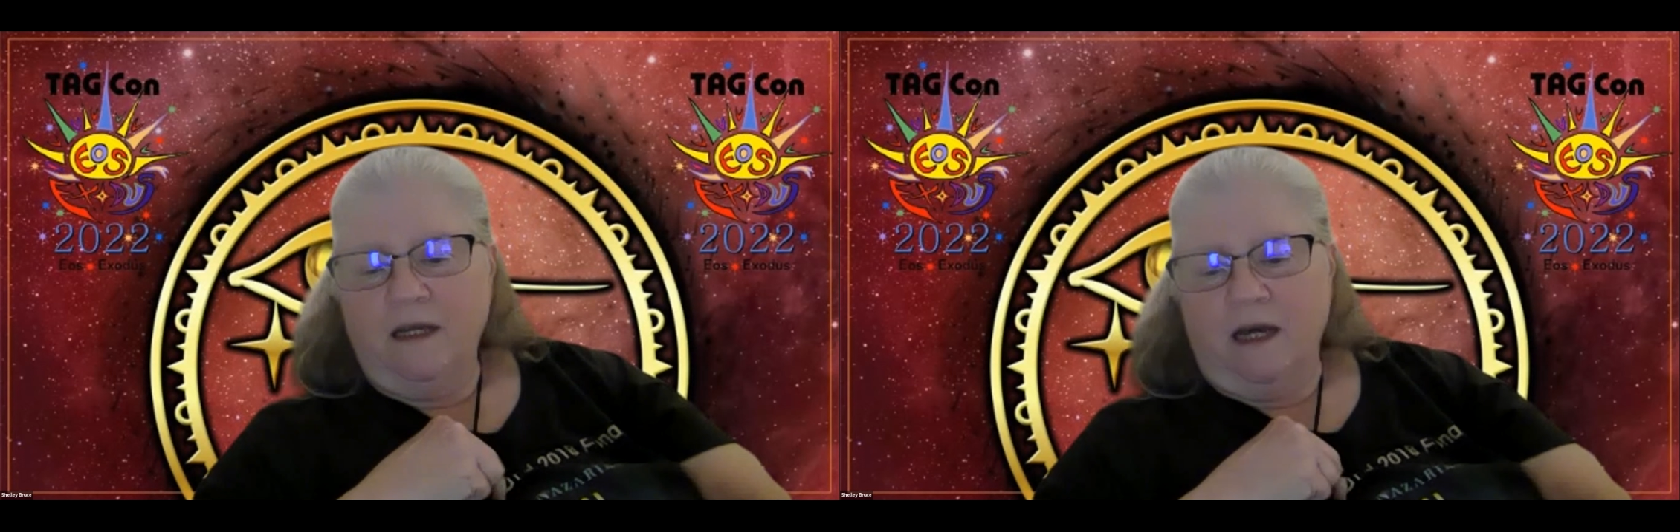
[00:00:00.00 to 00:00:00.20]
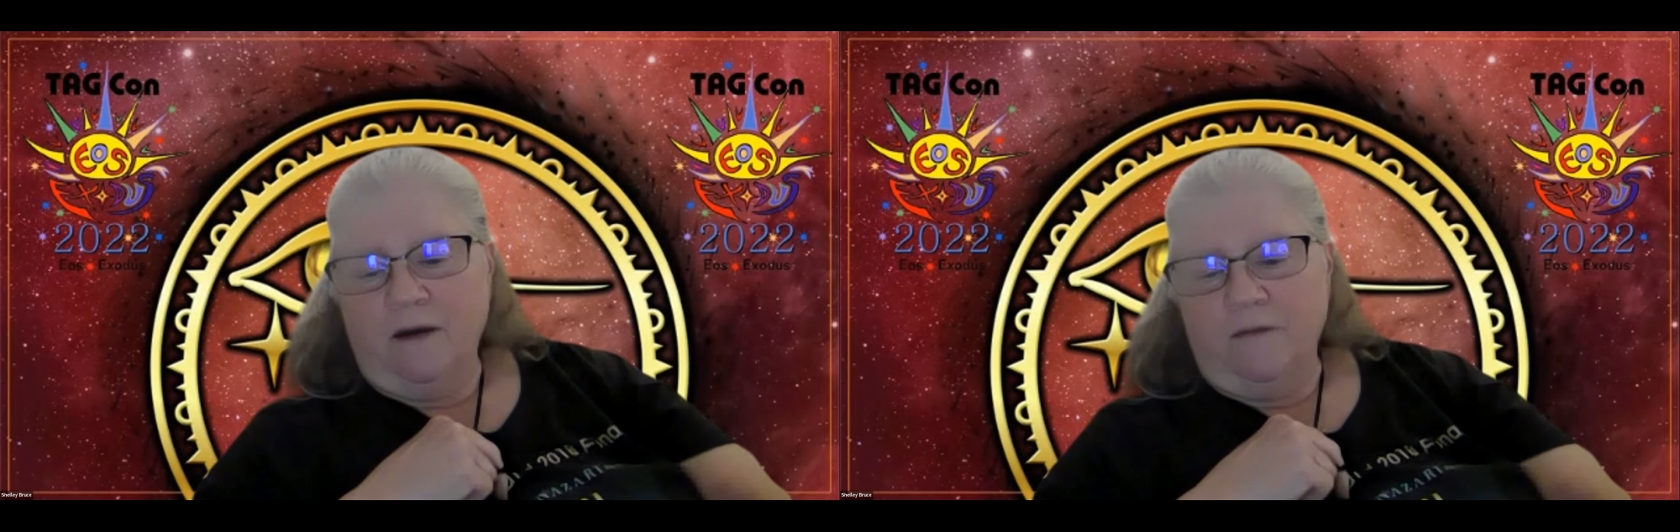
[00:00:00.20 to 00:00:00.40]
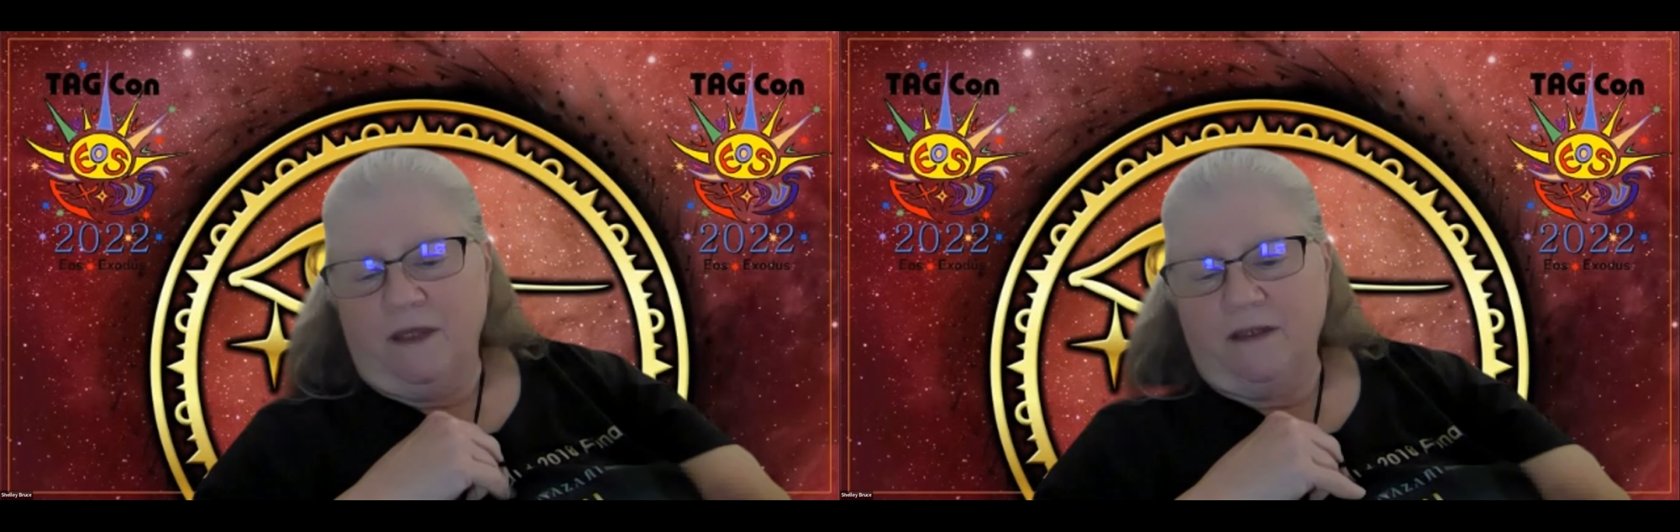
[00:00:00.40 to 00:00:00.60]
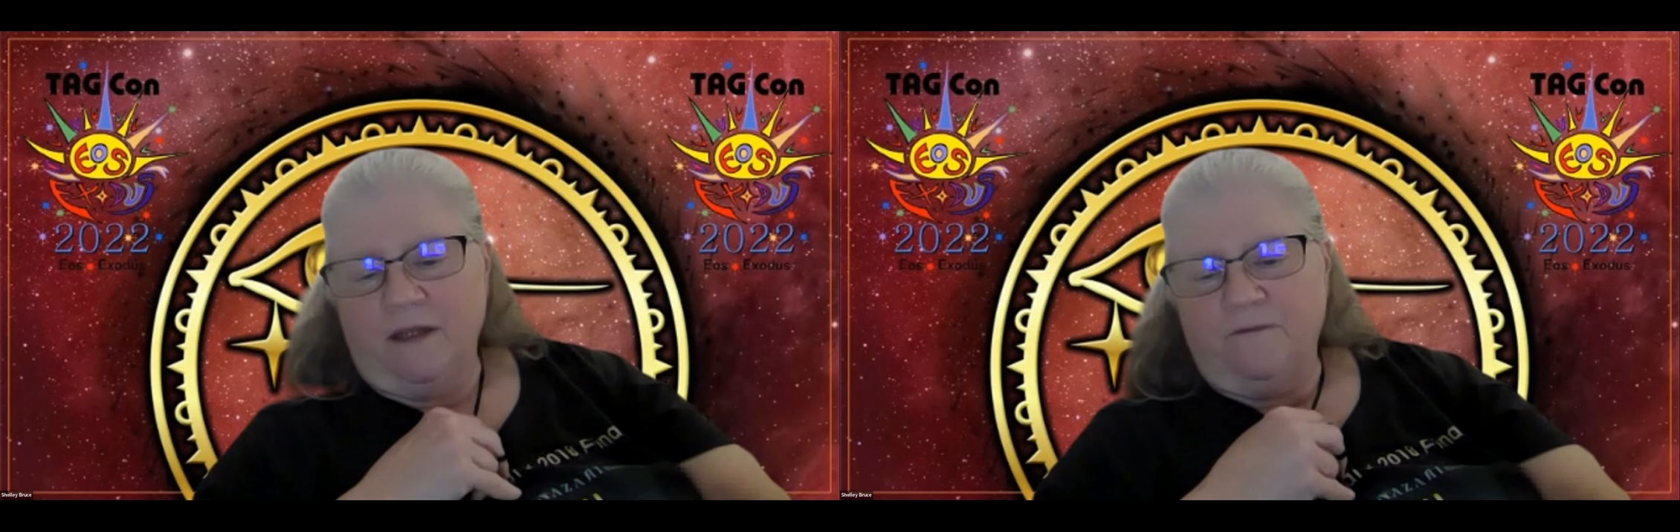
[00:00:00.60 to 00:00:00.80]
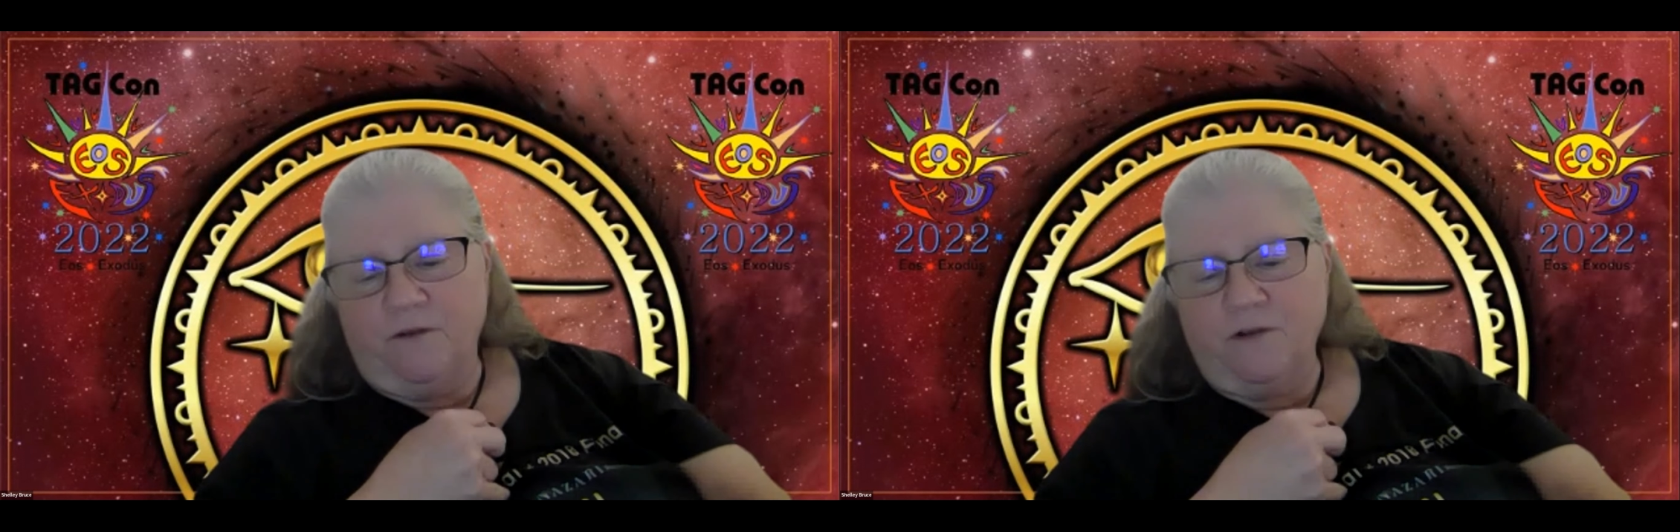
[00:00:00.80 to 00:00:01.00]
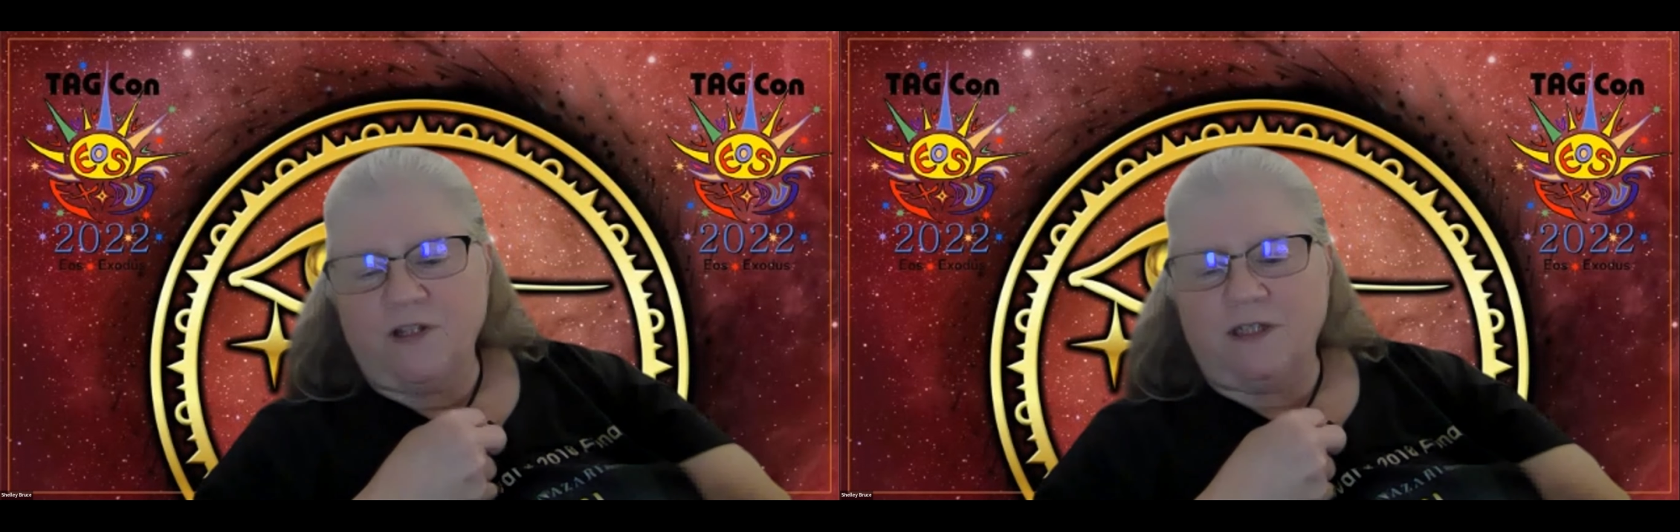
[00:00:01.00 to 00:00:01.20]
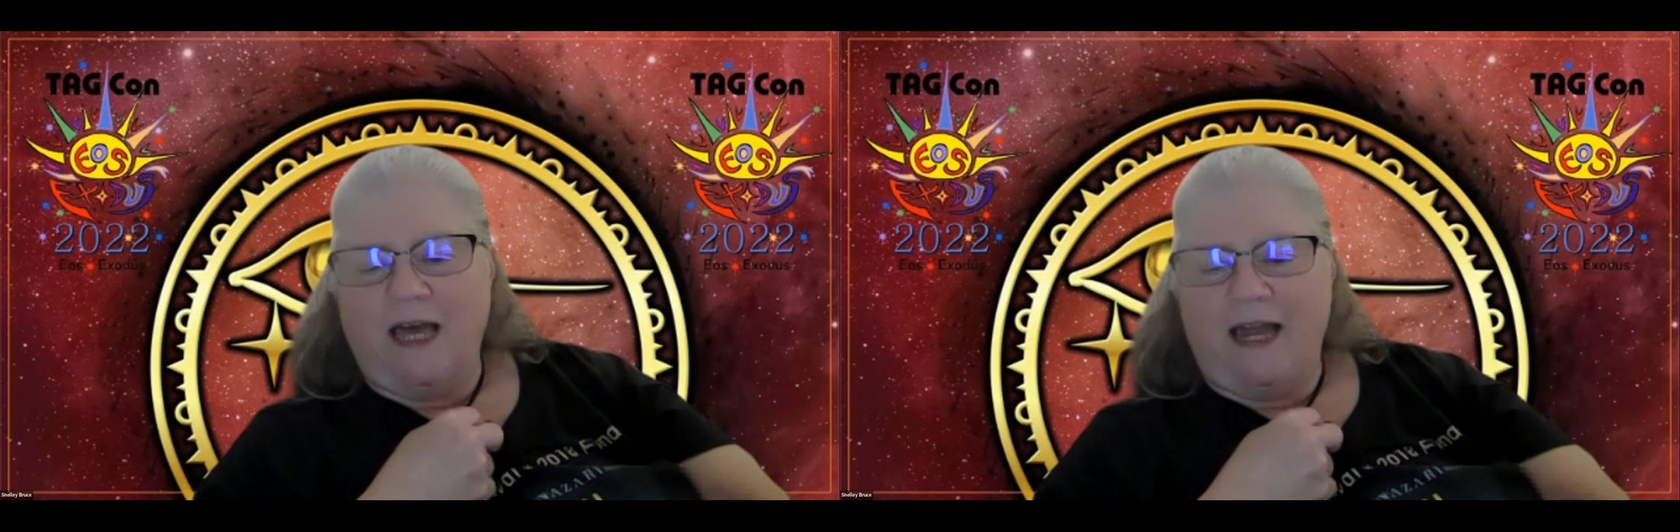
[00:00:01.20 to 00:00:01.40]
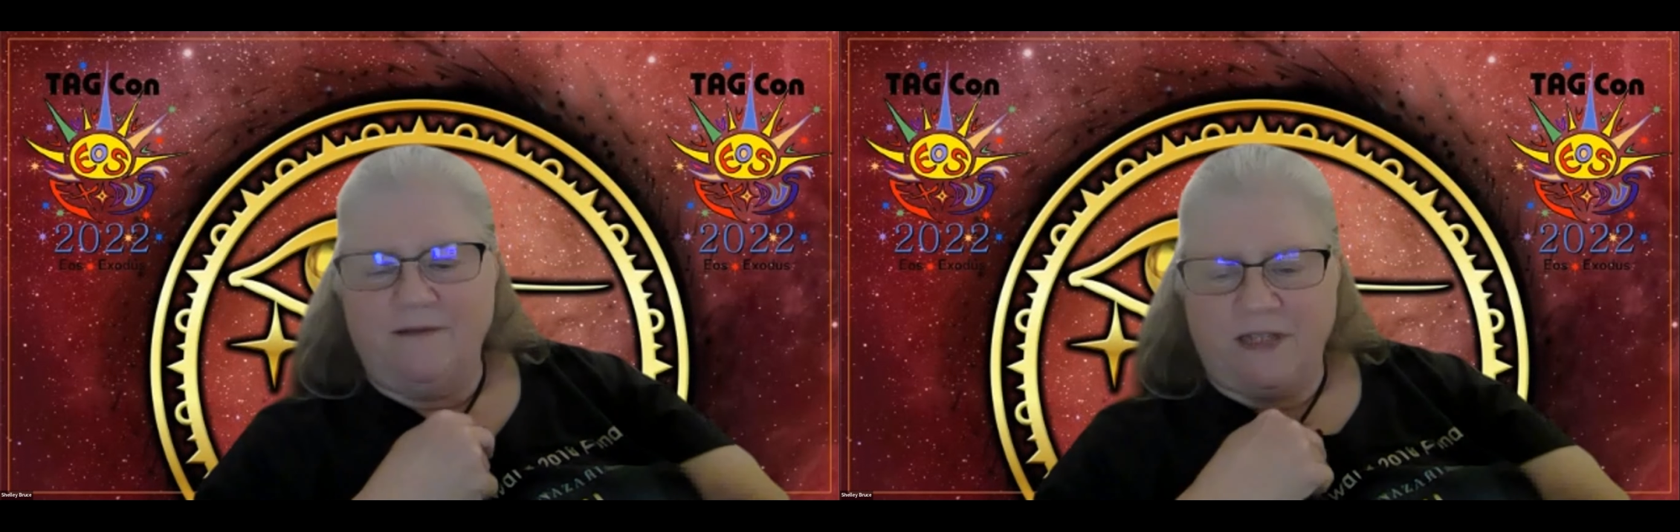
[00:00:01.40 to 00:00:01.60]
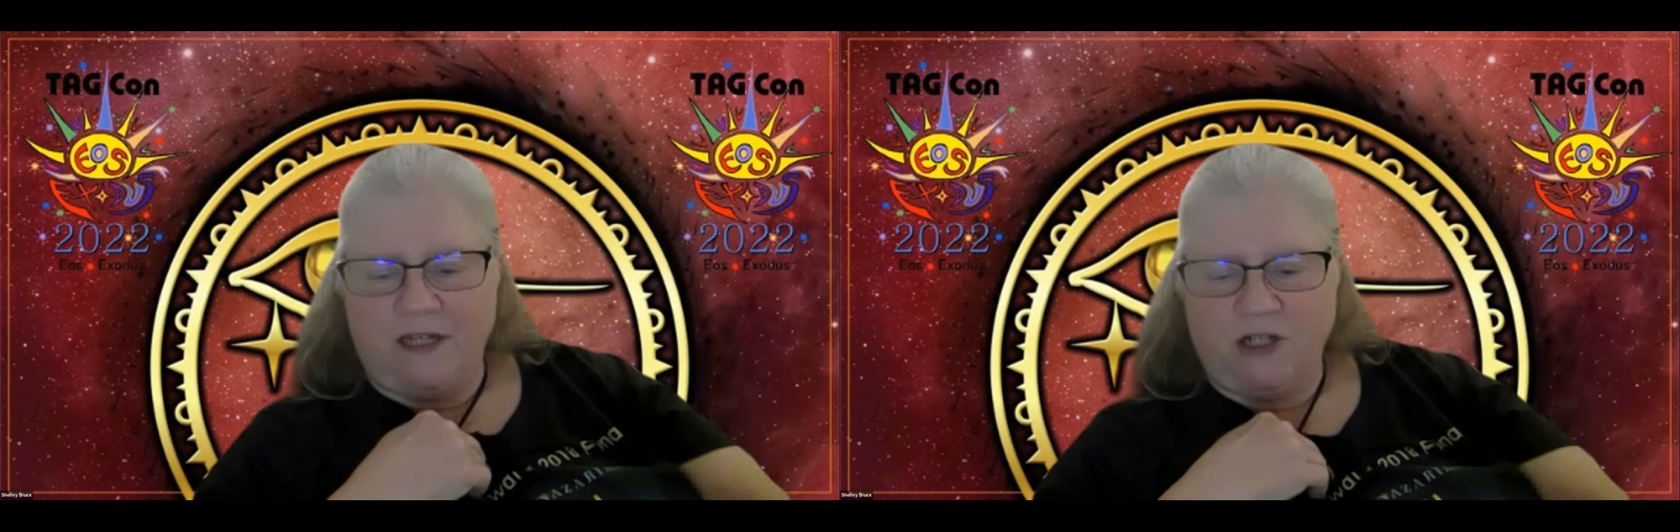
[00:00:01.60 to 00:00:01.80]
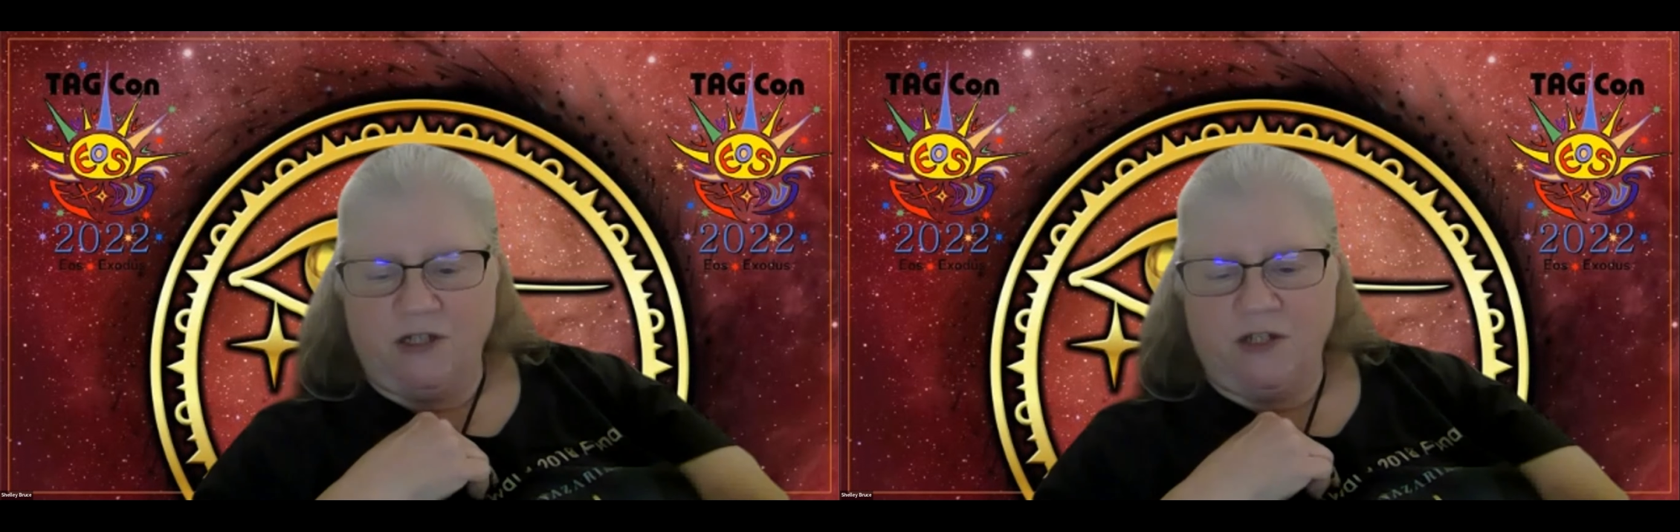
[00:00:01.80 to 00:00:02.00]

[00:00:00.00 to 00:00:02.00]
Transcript: uh, then the first live session